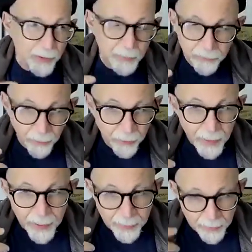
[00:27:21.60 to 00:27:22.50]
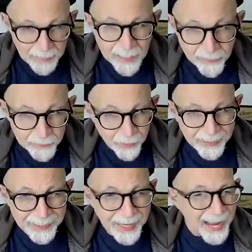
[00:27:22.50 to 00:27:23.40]
And he was an amazing
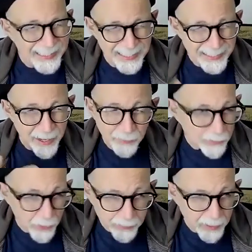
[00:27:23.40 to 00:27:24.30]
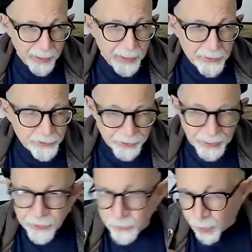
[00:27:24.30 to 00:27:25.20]
looking guy, and he never looked
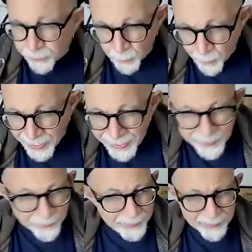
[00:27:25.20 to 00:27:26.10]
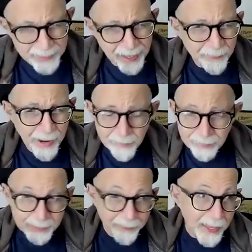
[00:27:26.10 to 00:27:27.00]
sick or overweight, or didn't ever
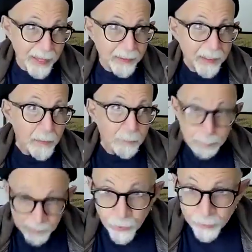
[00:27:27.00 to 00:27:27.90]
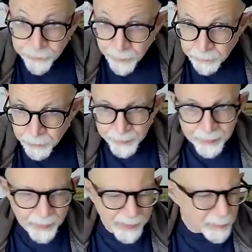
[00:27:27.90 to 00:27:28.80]
have any of that bloat from
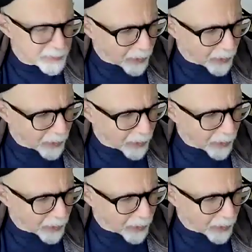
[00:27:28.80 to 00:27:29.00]
drinking.